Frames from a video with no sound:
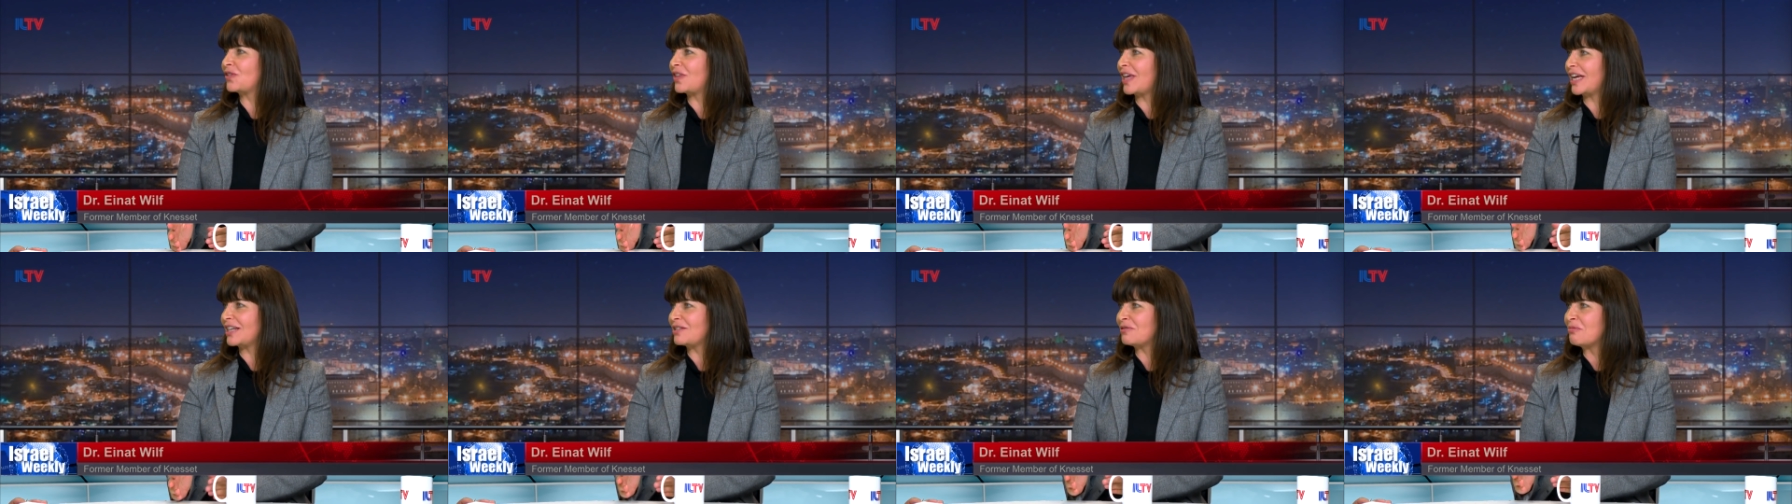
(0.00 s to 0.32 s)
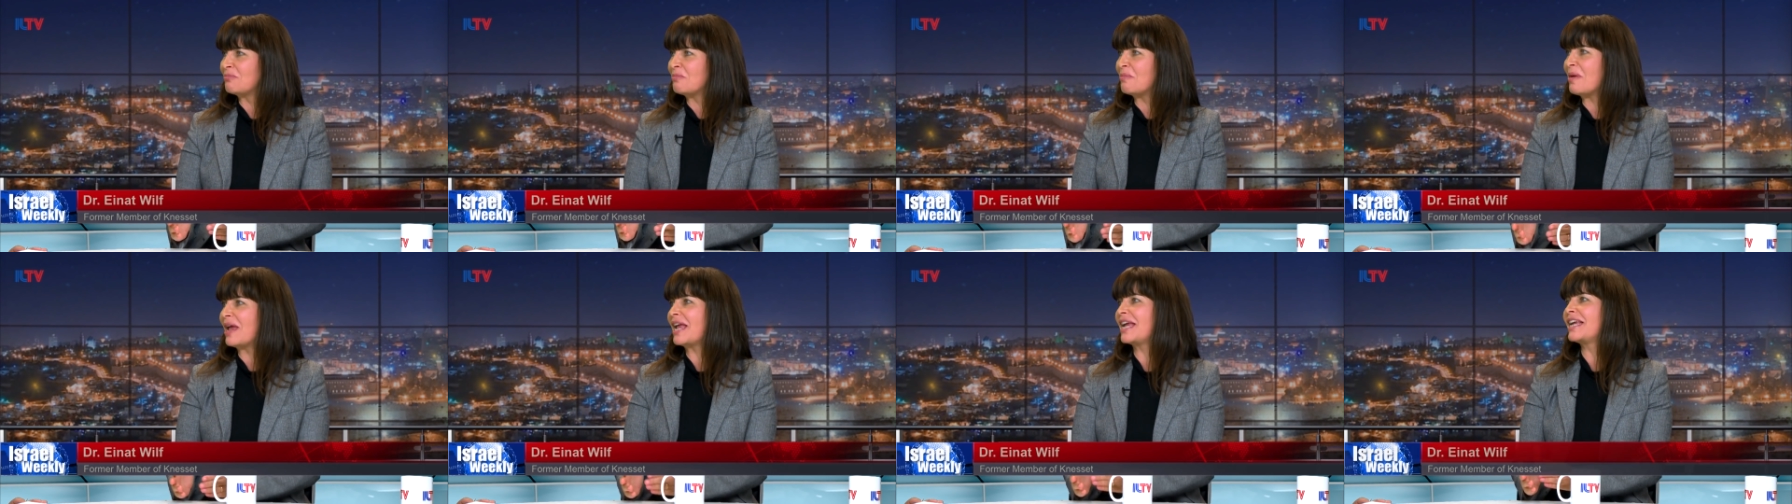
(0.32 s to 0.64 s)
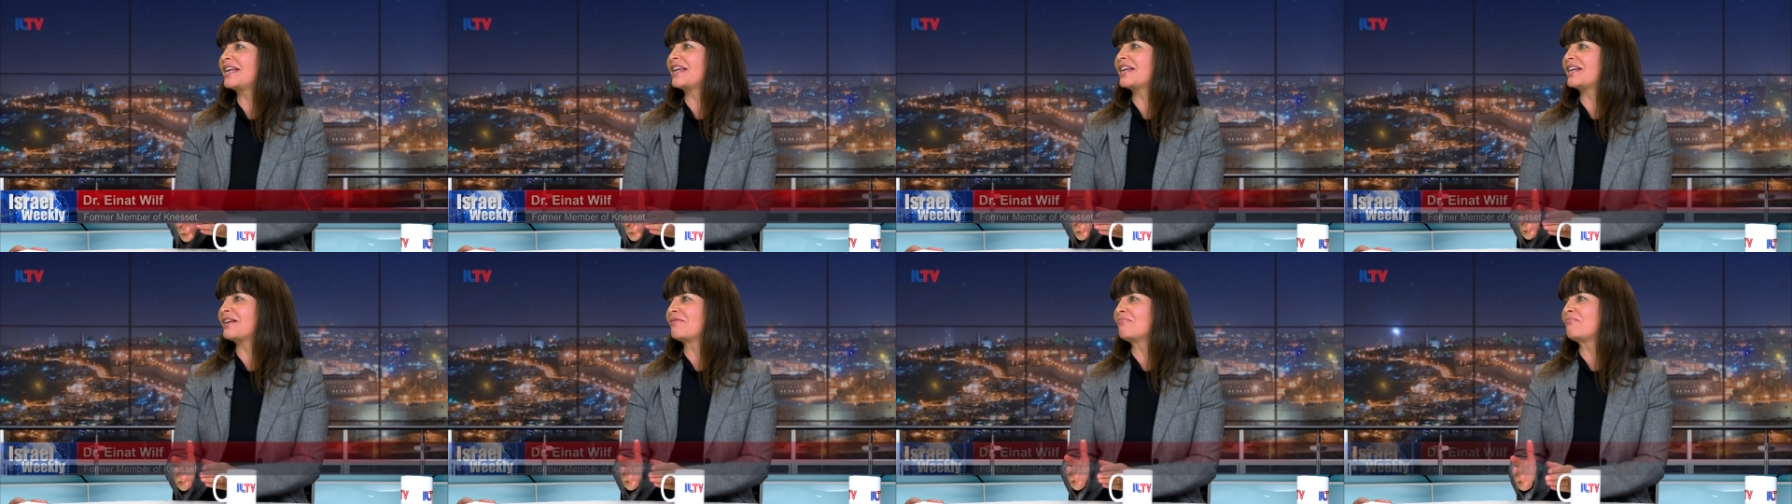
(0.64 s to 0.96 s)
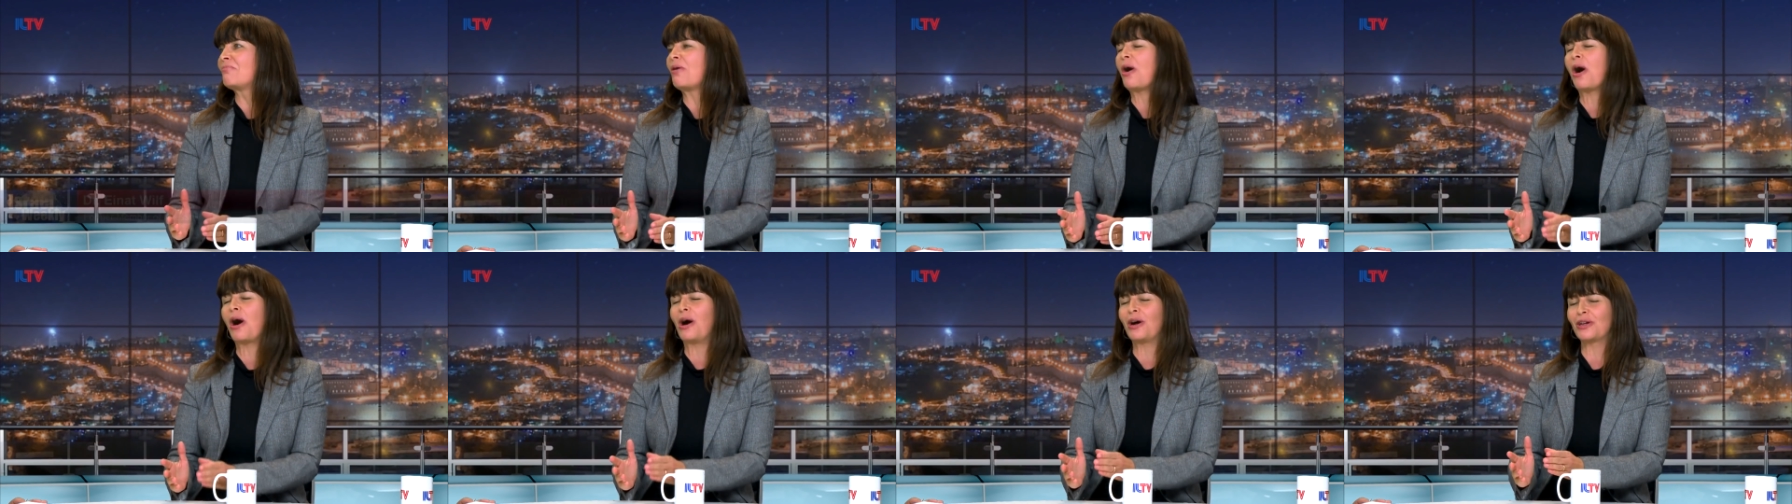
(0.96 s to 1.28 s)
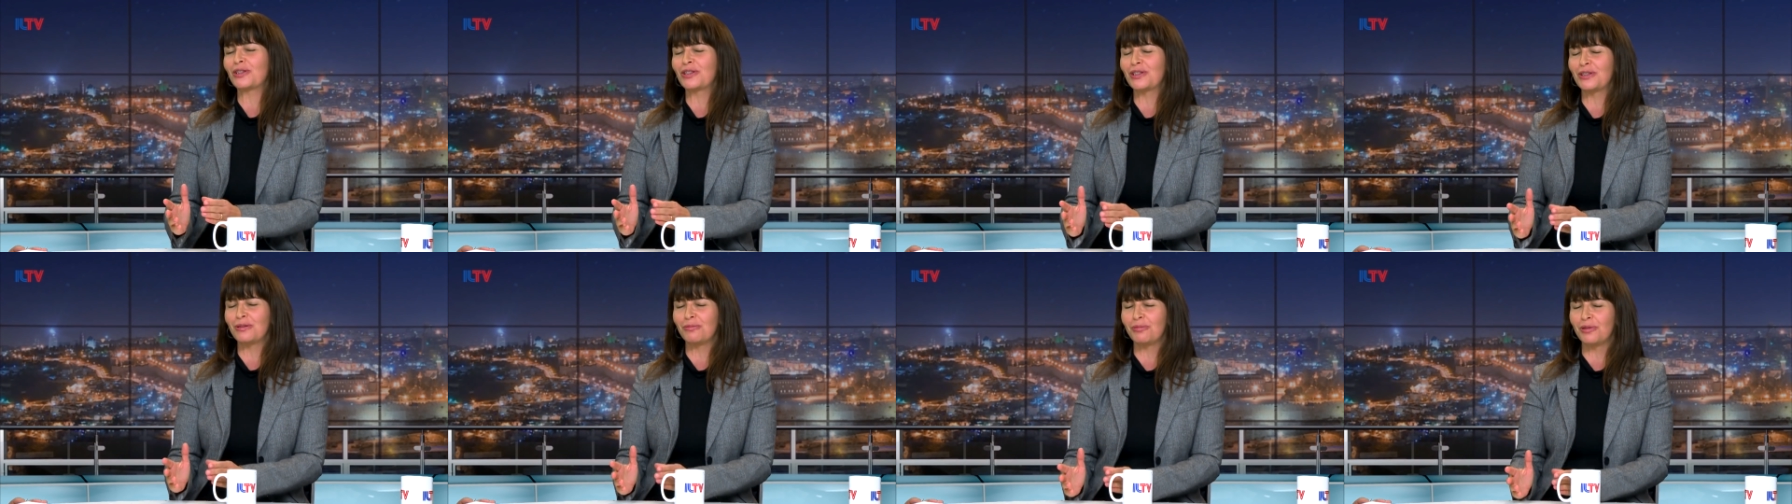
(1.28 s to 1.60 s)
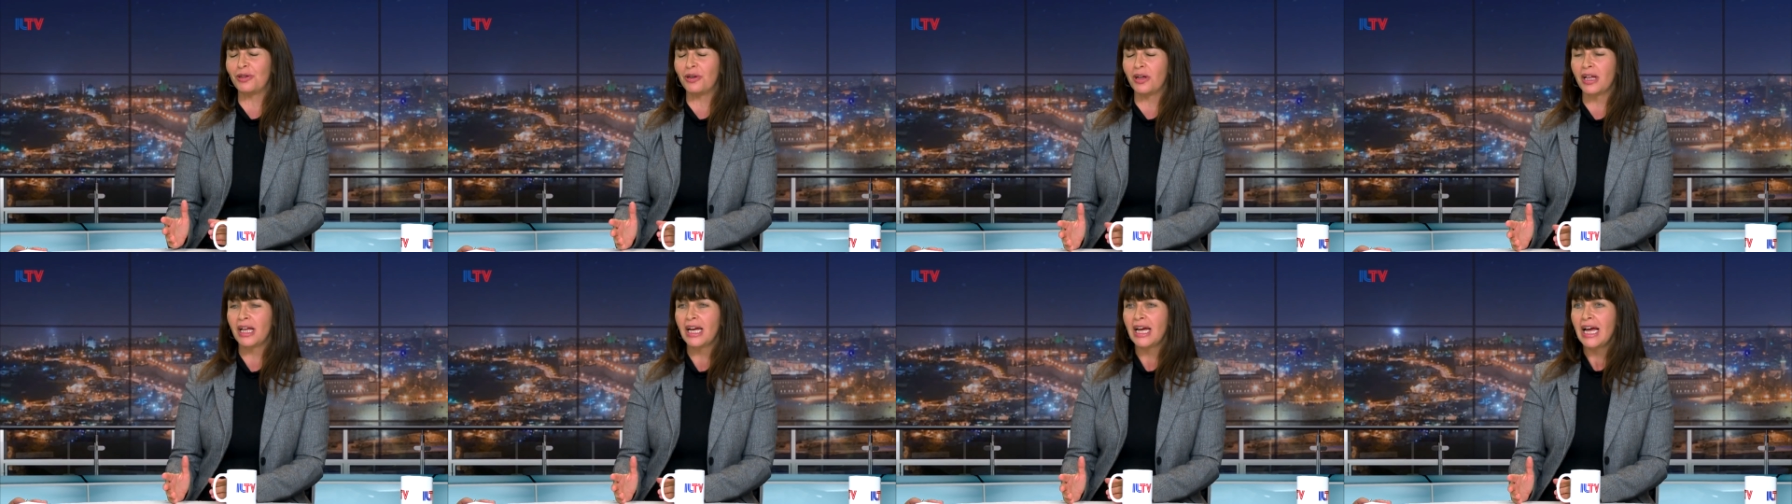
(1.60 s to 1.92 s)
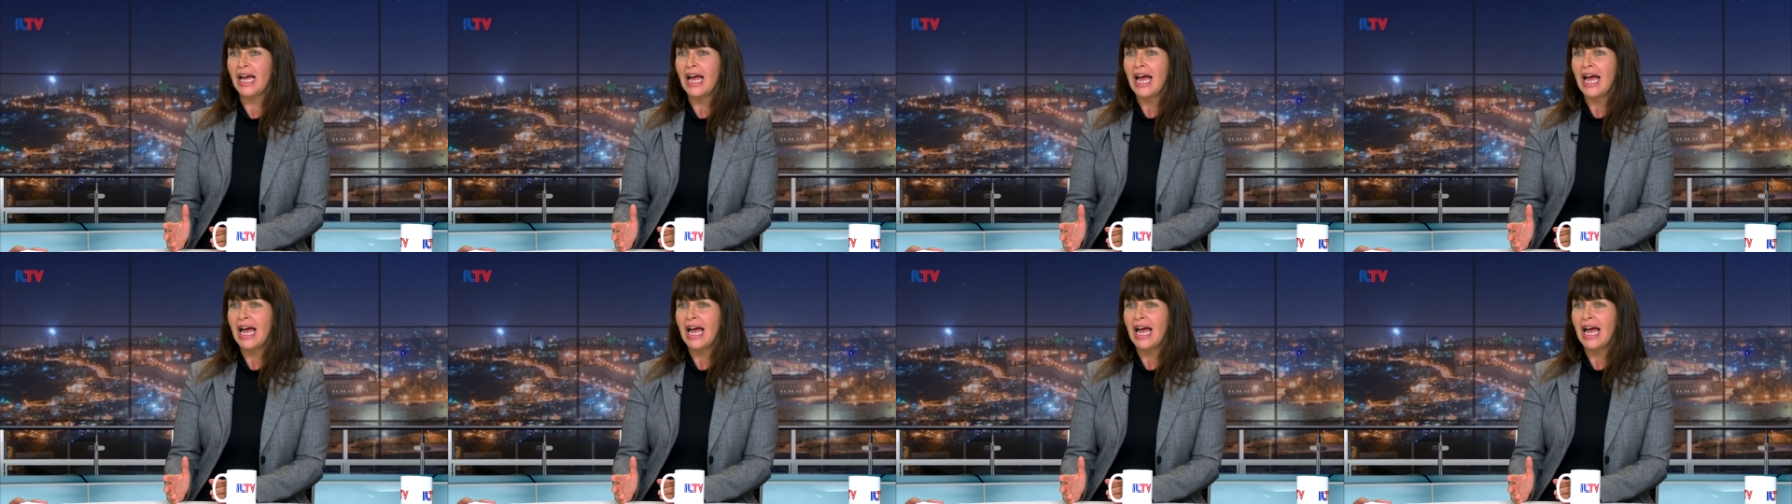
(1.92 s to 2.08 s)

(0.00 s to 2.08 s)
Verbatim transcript: that made it impossible.